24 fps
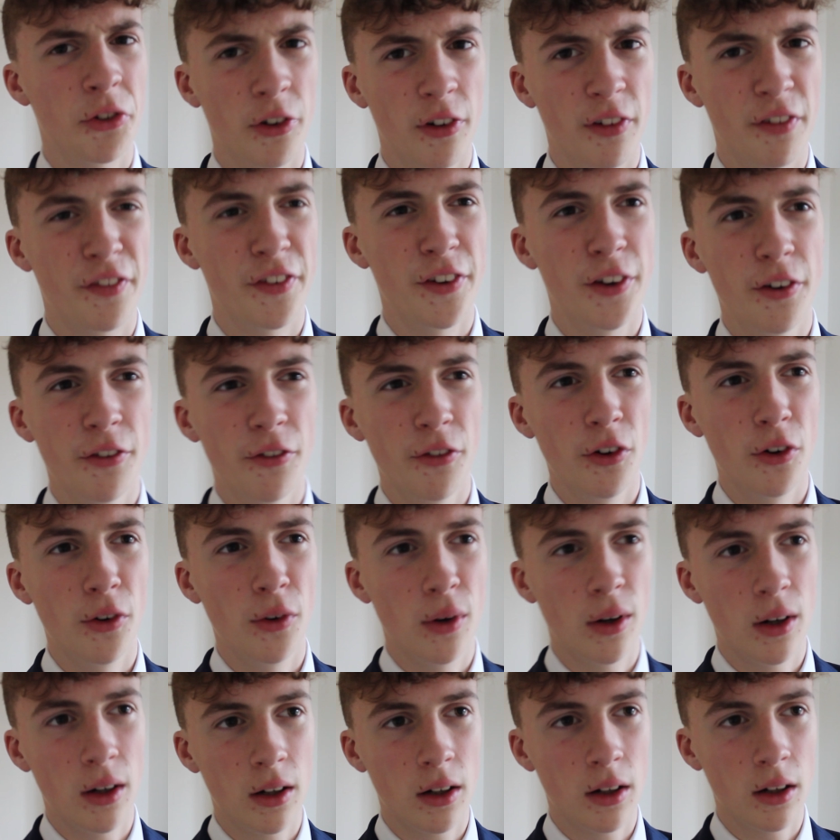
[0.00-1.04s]
to a funeral.
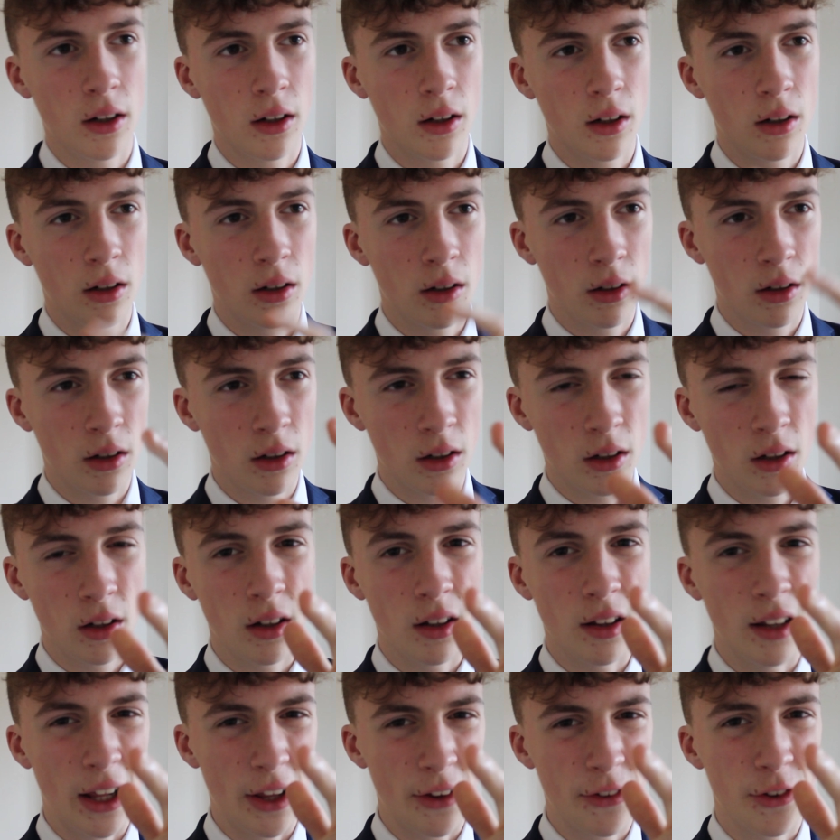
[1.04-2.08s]

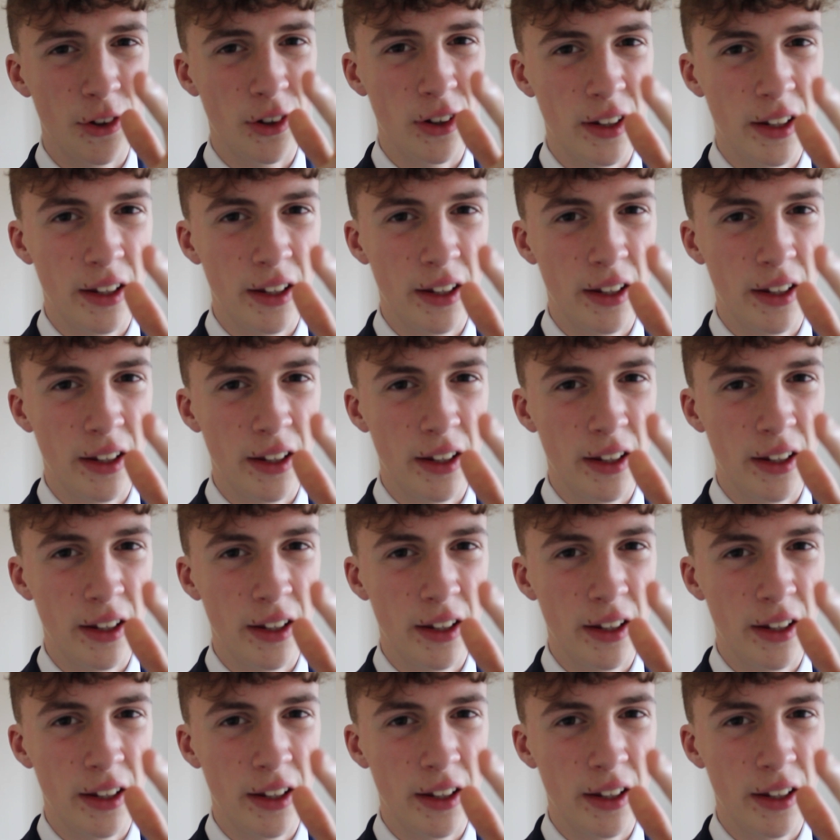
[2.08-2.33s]
Let's do